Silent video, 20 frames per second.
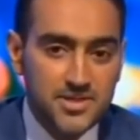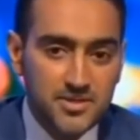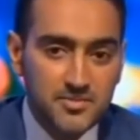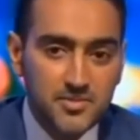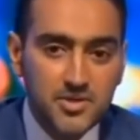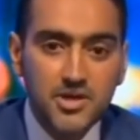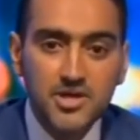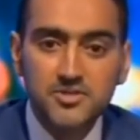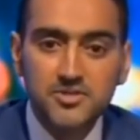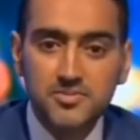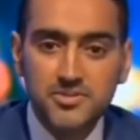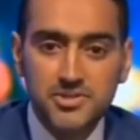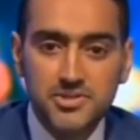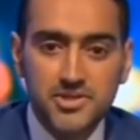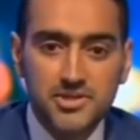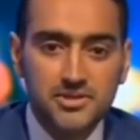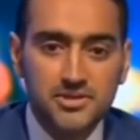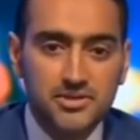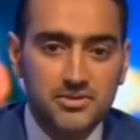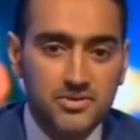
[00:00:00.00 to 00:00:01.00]
demonise
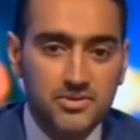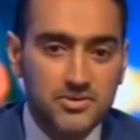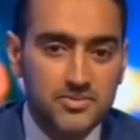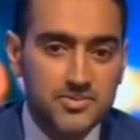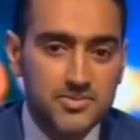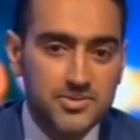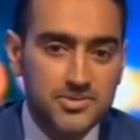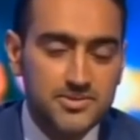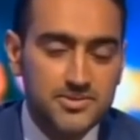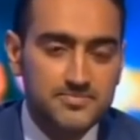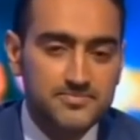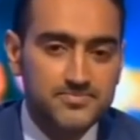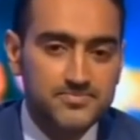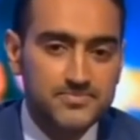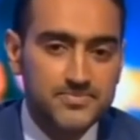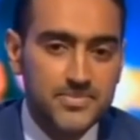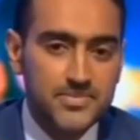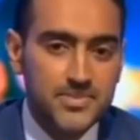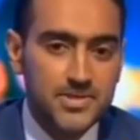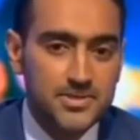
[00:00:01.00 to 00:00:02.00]
particular groups,
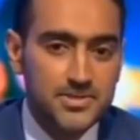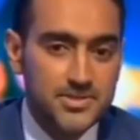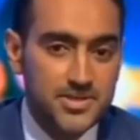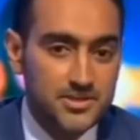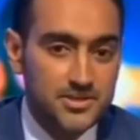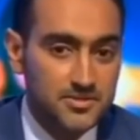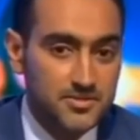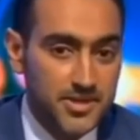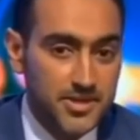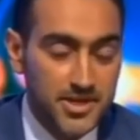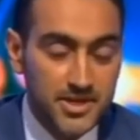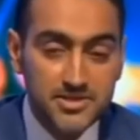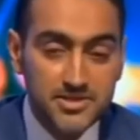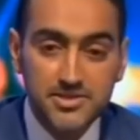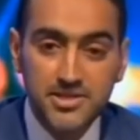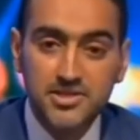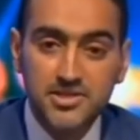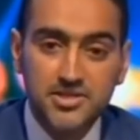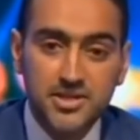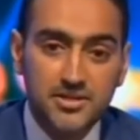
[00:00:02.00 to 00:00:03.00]
set them
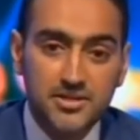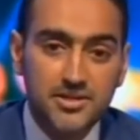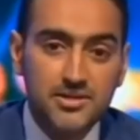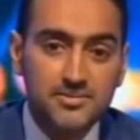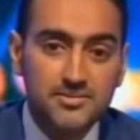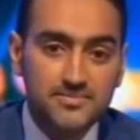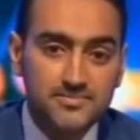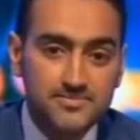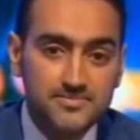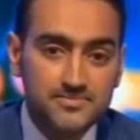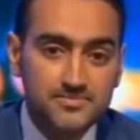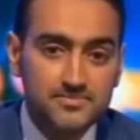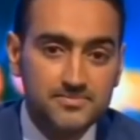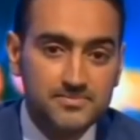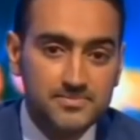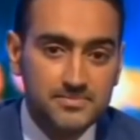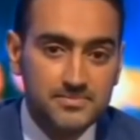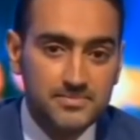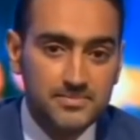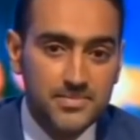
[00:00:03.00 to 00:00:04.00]
against each other,
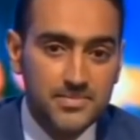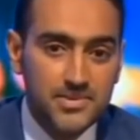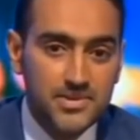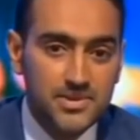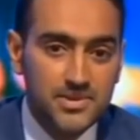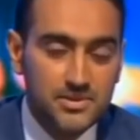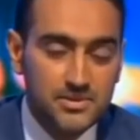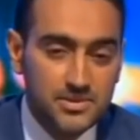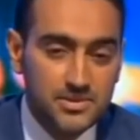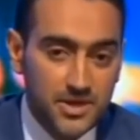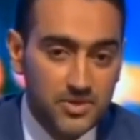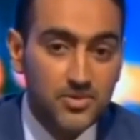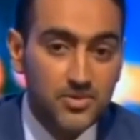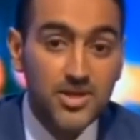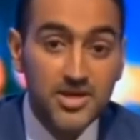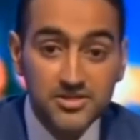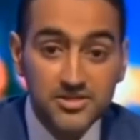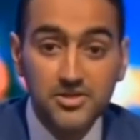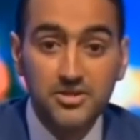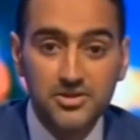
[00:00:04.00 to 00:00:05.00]
that
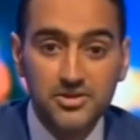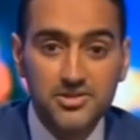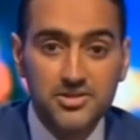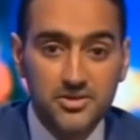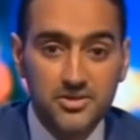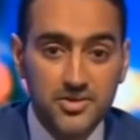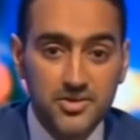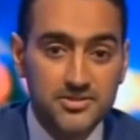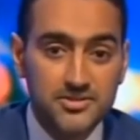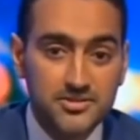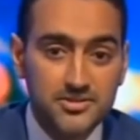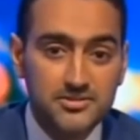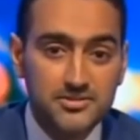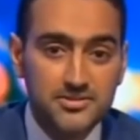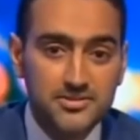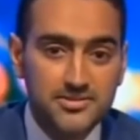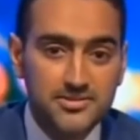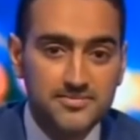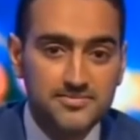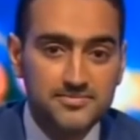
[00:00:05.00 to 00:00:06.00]
all has
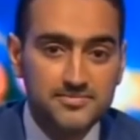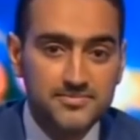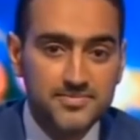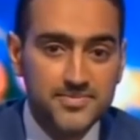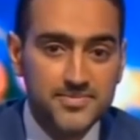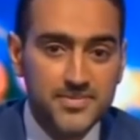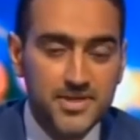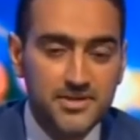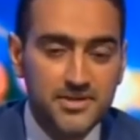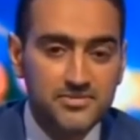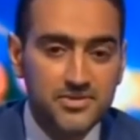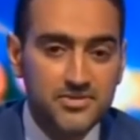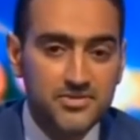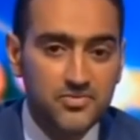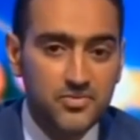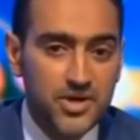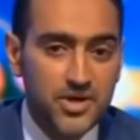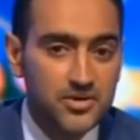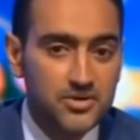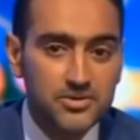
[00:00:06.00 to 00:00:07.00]
consequences, even
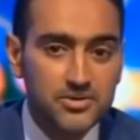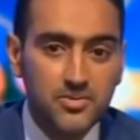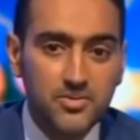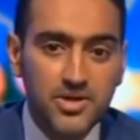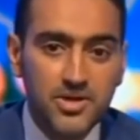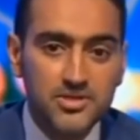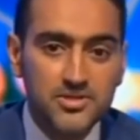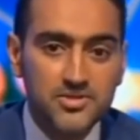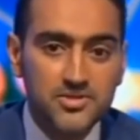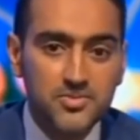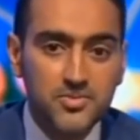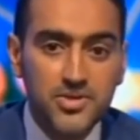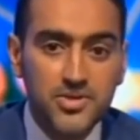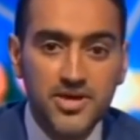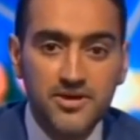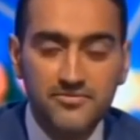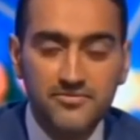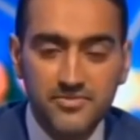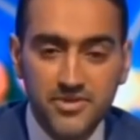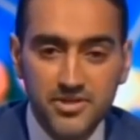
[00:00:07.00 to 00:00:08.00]
if we're not the ones
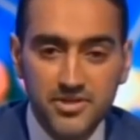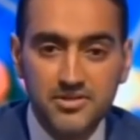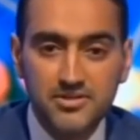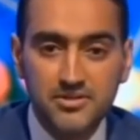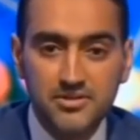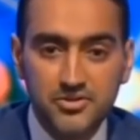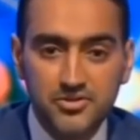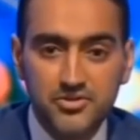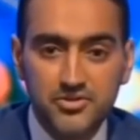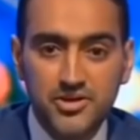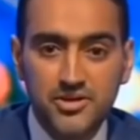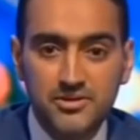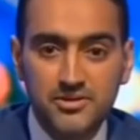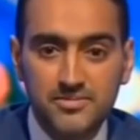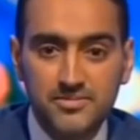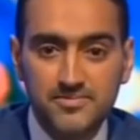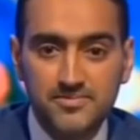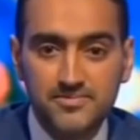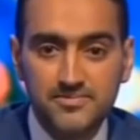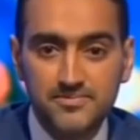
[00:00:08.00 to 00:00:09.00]
with our fingers on the
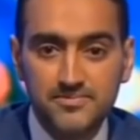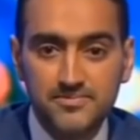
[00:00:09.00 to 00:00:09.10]
trigger.